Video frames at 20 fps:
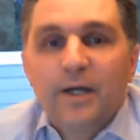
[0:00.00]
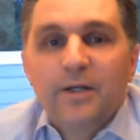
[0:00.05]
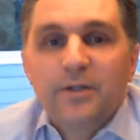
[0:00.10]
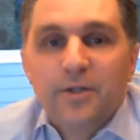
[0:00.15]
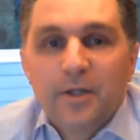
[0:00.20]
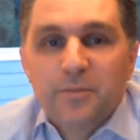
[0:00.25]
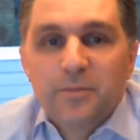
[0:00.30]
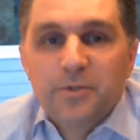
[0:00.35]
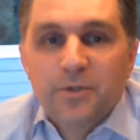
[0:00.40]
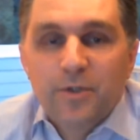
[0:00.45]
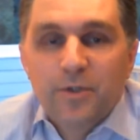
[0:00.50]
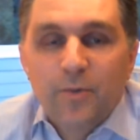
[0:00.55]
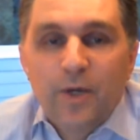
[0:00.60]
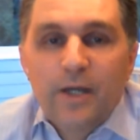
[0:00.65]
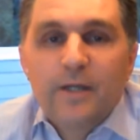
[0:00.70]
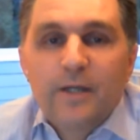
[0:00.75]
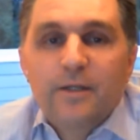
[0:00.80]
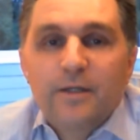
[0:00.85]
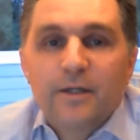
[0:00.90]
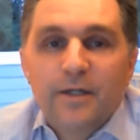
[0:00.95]
You're absolutely
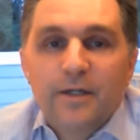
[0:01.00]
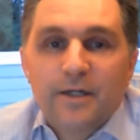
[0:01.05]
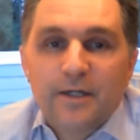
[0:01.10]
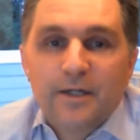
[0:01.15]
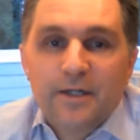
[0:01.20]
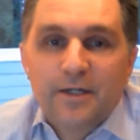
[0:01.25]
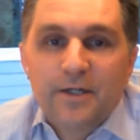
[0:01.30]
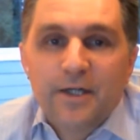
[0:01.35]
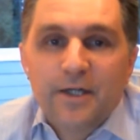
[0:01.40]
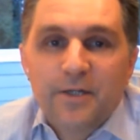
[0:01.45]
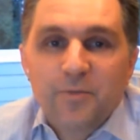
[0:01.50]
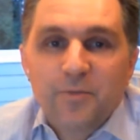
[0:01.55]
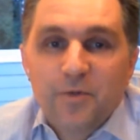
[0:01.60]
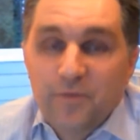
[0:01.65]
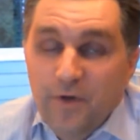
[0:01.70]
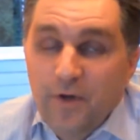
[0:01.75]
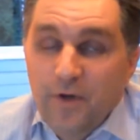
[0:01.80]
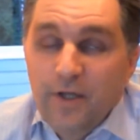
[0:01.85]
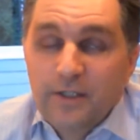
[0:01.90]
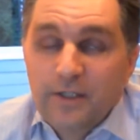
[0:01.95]
right, and we're
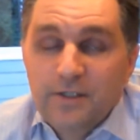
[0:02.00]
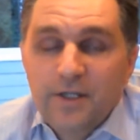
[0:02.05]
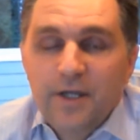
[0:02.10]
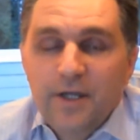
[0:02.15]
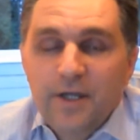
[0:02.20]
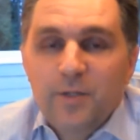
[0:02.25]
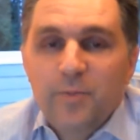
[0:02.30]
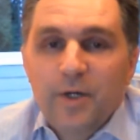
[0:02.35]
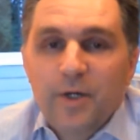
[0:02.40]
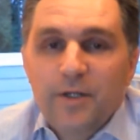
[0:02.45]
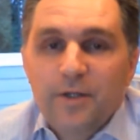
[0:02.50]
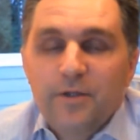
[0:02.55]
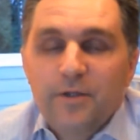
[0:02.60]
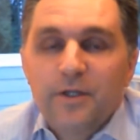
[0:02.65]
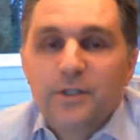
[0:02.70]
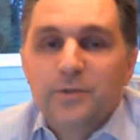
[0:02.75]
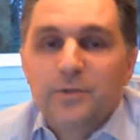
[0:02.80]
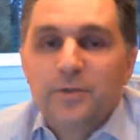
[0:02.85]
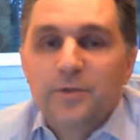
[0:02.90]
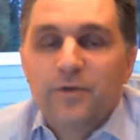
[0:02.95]
very excited by the
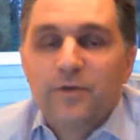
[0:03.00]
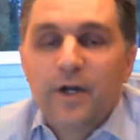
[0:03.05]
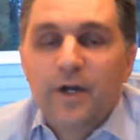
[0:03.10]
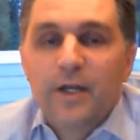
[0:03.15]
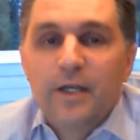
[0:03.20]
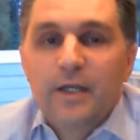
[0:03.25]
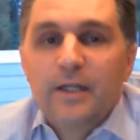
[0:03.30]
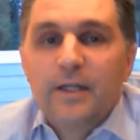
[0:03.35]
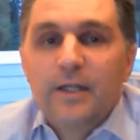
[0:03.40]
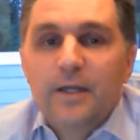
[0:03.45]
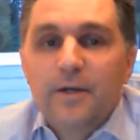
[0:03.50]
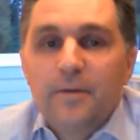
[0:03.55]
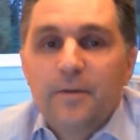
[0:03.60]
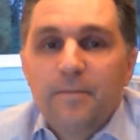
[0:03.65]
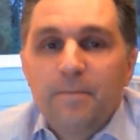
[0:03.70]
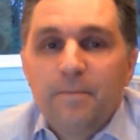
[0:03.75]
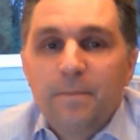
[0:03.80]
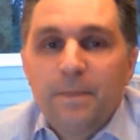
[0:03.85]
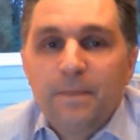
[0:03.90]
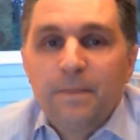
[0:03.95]
things we're finding in there.
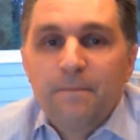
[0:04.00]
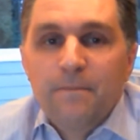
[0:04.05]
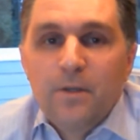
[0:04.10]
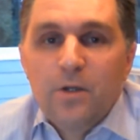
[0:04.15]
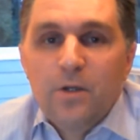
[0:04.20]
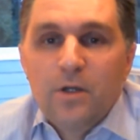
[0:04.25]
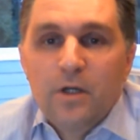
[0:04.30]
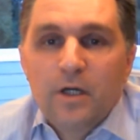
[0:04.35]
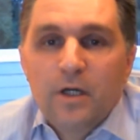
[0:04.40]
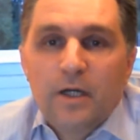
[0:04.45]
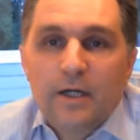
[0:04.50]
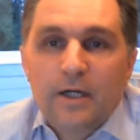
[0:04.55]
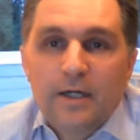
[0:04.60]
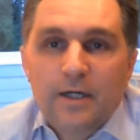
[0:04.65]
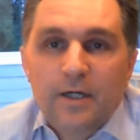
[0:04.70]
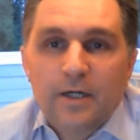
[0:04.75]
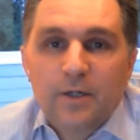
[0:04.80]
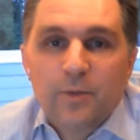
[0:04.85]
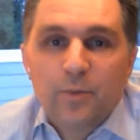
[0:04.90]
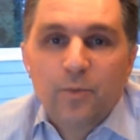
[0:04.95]

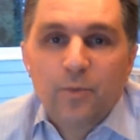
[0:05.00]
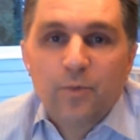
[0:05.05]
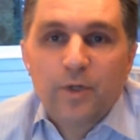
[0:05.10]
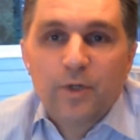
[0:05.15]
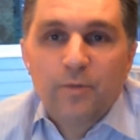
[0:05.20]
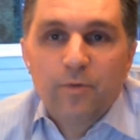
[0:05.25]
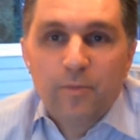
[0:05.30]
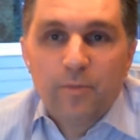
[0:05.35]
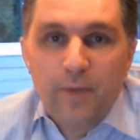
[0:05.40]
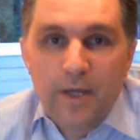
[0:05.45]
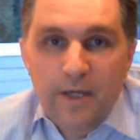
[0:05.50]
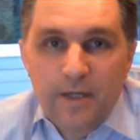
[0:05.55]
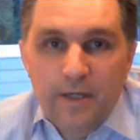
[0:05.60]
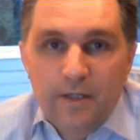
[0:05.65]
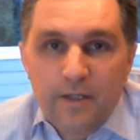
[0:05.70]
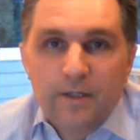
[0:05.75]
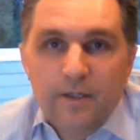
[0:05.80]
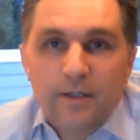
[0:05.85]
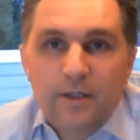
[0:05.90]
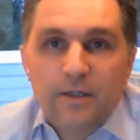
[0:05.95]
We will make
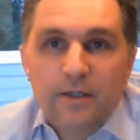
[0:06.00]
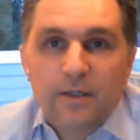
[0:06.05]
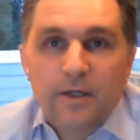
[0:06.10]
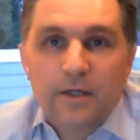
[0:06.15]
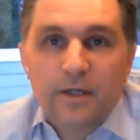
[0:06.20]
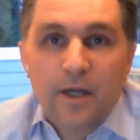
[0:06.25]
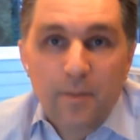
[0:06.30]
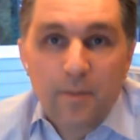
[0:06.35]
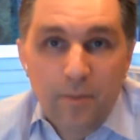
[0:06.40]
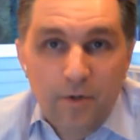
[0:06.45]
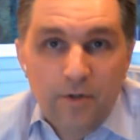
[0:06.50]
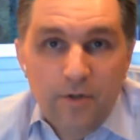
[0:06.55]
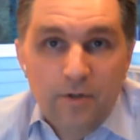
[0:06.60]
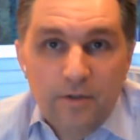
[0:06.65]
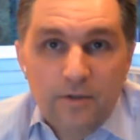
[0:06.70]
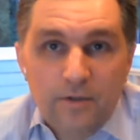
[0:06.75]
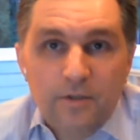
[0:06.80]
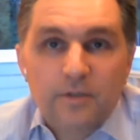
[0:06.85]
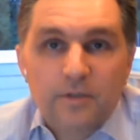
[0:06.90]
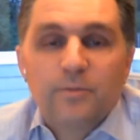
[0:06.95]
a number
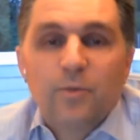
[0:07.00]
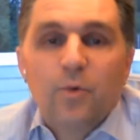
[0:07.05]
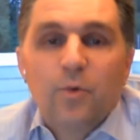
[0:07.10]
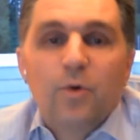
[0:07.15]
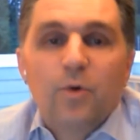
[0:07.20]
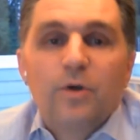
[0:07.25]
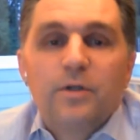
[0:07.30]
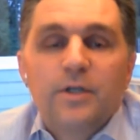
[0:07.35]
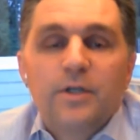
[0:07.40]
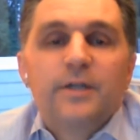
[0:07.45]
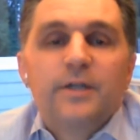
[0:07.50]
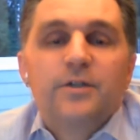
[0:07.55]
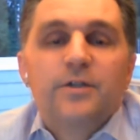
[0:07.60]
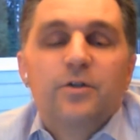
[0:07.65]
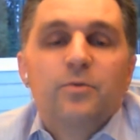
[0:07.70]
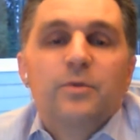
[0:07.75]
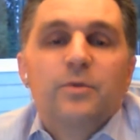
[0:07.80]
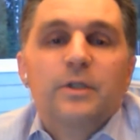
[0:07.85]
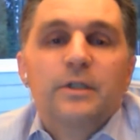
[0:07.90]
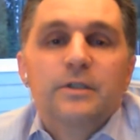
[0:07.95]
of more
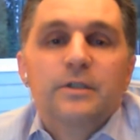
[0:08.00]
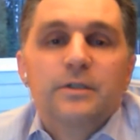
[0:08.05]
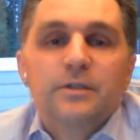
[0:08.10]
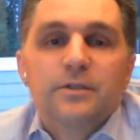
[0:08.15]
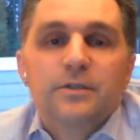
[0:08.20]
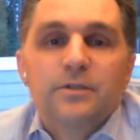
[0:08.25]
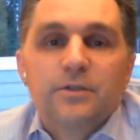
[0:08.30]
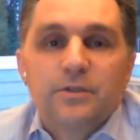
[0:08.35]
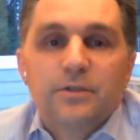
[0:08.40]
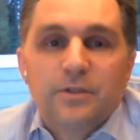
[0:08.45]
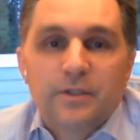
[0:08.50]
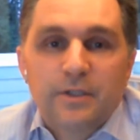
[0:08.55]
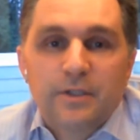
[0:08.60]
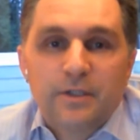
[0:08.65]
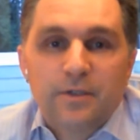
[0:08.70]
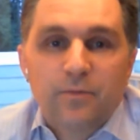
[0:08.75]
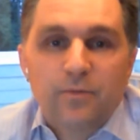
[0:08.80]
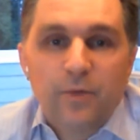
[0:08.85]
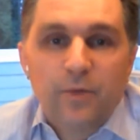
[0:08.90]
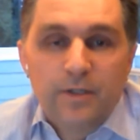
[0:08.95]
technical releases
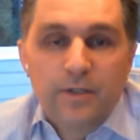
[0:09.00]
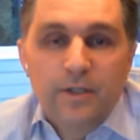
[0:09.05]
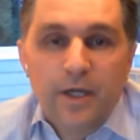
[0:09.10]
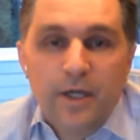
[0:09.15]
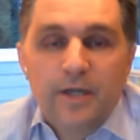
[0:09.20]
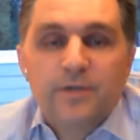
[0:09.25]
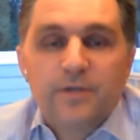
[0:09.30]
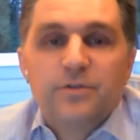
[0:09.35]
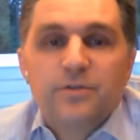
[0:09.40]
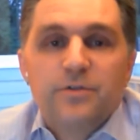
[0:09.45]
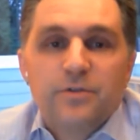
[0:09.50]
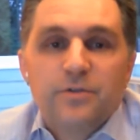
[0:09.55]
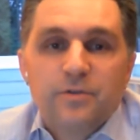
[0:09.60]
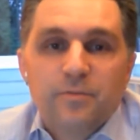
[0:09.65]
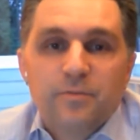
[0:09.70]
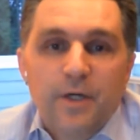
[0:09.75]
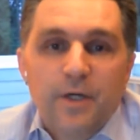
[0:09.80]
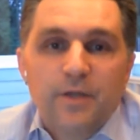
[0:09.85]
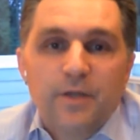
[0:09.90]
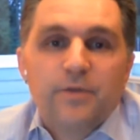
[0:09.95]
in the weekdays,
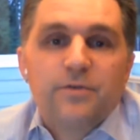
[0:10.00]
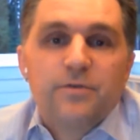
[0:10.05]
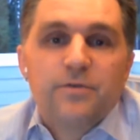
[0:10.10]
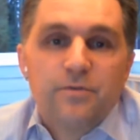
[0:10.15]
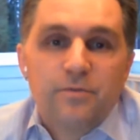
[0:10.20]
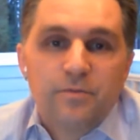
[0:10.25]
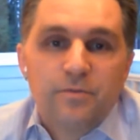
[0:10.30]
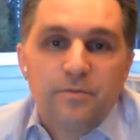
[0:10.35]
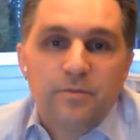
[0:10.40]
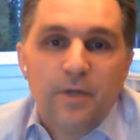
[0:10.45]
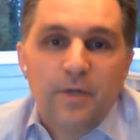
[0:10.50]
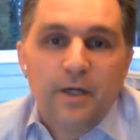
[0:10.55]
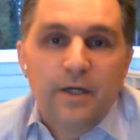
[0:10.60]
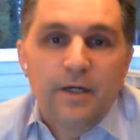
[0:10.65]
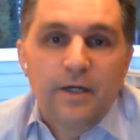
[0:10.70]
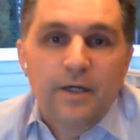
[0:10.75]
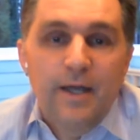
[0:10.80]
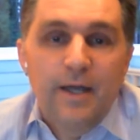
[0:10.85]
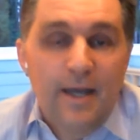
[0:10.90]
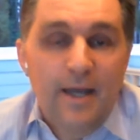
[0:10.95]
months
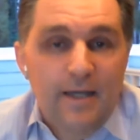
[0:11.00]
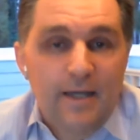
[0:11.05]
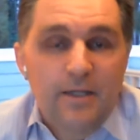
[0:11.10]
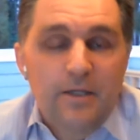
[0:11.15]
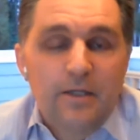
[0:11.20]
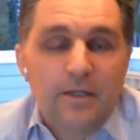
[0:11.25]
ahead.